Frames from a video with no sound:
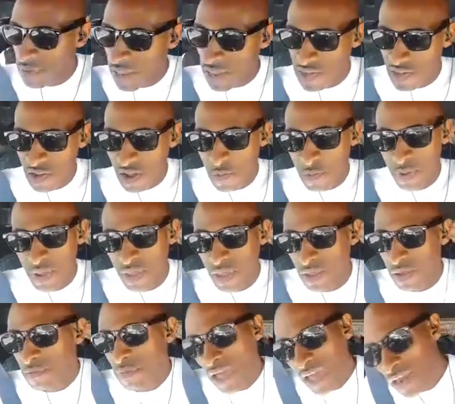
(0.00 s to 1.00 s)
XRP.
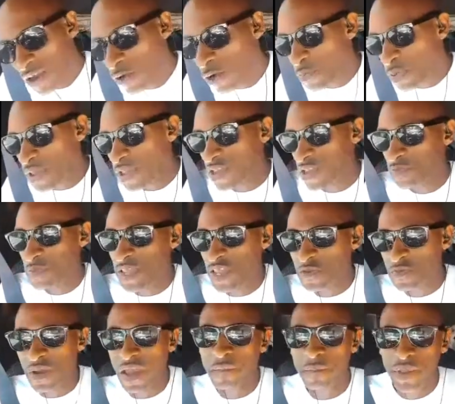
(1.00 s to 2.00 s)
Buy a little
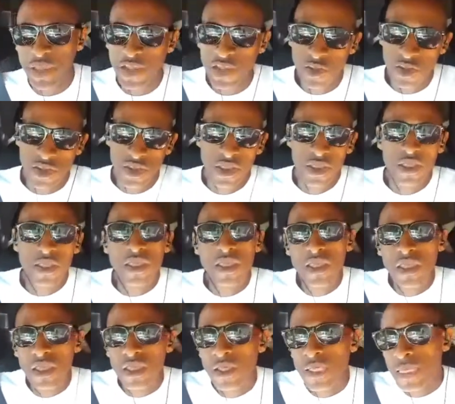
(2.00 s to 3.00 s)
piece by piece.
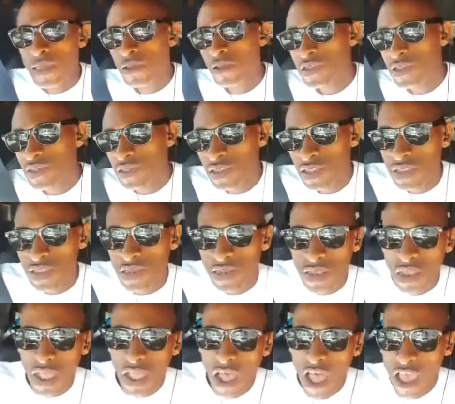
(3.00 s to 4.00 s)
Because
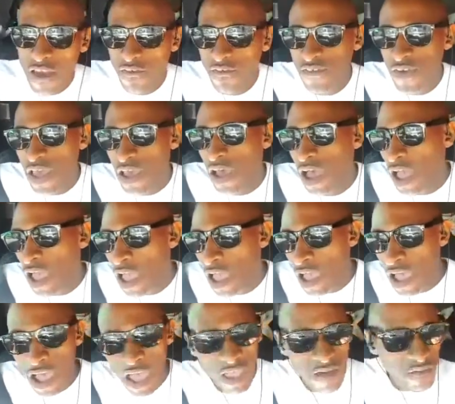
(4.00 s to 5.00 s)
I
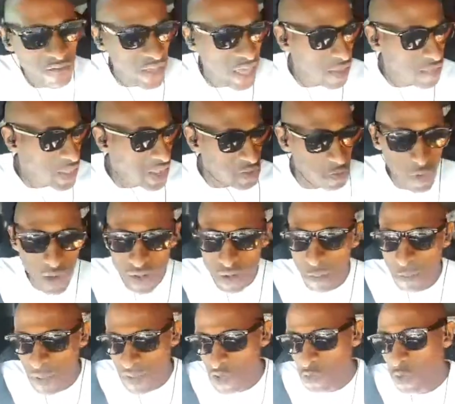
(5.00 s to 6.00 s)
have found that's one of
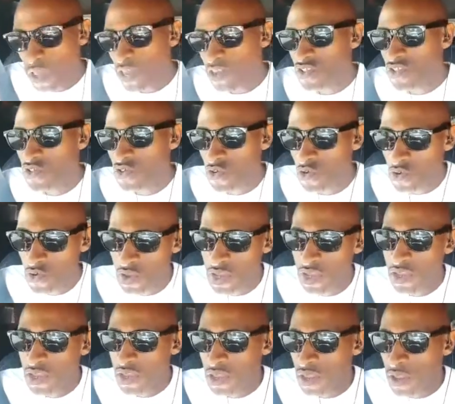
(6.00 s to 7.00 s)
the best ways
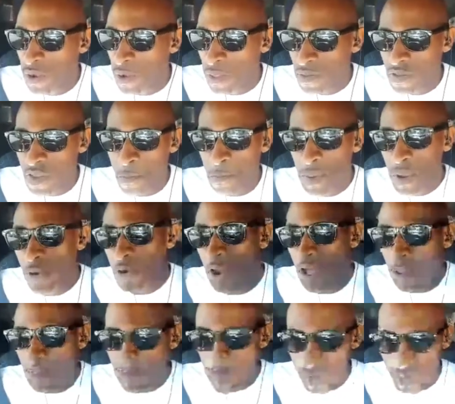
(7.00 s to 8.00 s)
to build
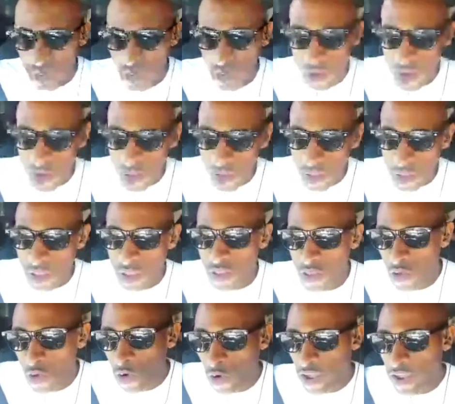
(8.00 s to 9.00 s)
up
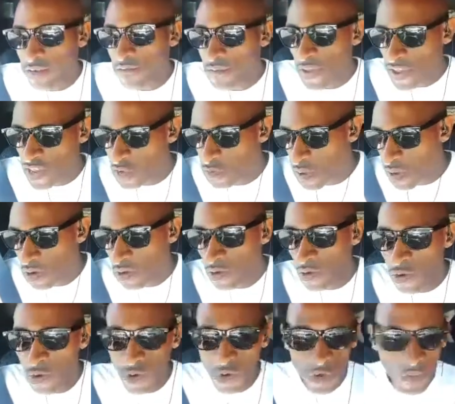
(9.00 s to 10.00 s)
your investment
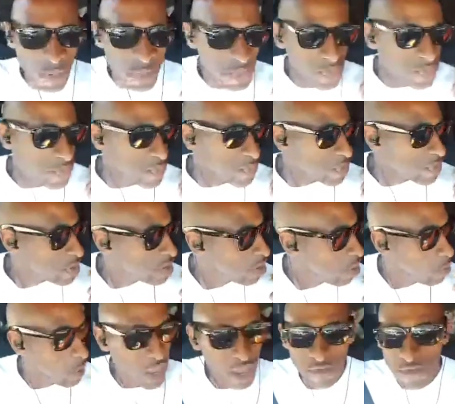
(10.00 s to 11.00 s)
or, you know,
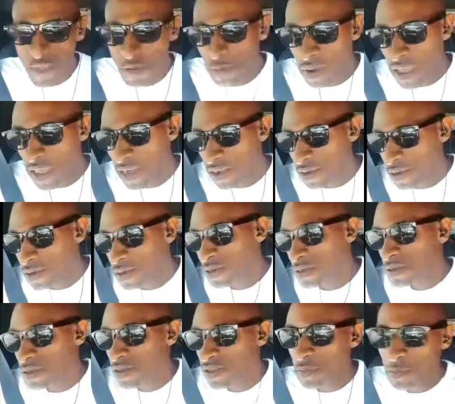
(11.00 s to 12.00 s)
whatever you're buying.
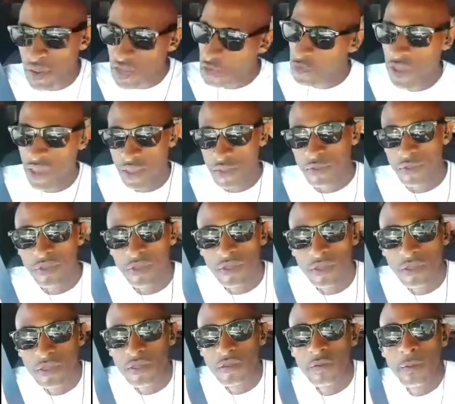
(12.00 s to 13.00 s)
It's the best way.
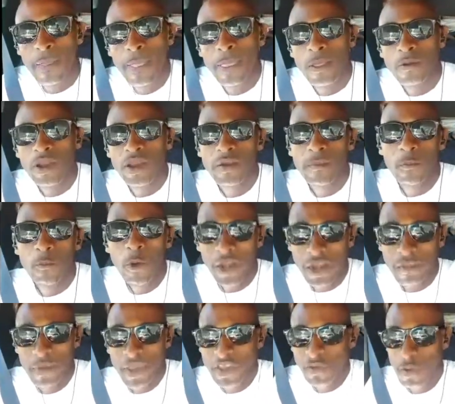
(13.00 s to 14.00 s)
One of
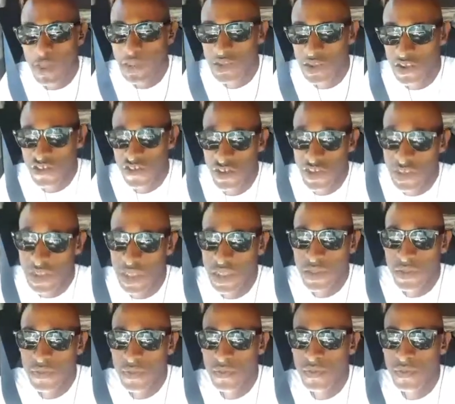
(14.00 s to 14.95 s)
the best ways, I should say.